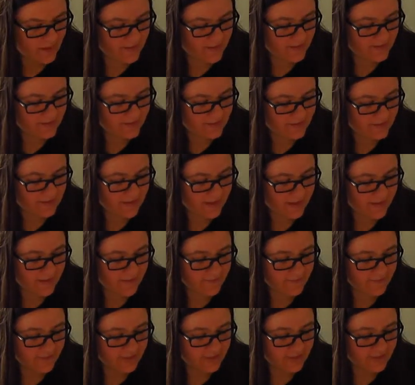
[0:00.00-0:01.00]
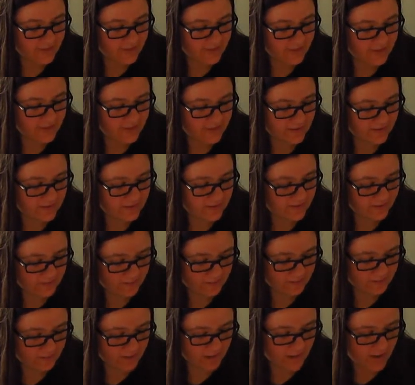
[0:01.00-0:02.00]
this does have CGs in it, so
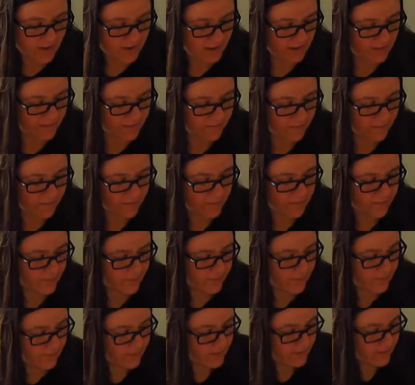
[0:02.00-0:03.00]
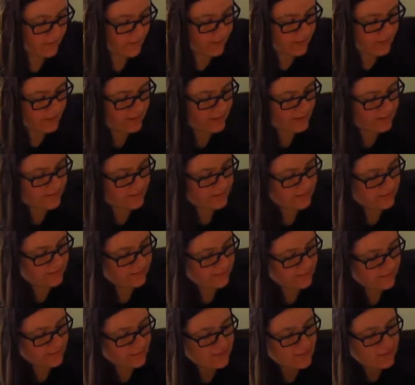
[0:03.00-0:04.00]
I'm not gonna flip through. Here it
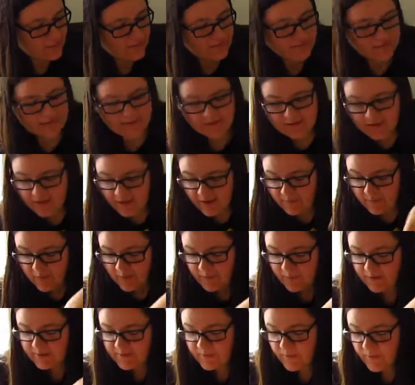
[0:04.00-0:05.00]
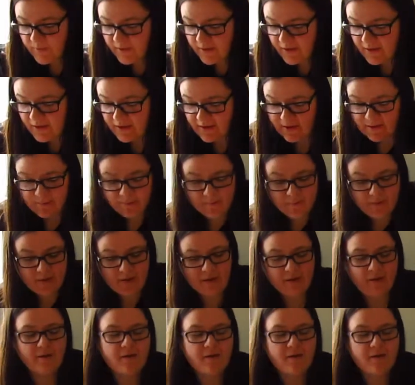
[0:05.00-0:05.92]
is. Doesn't have my best boy in it, but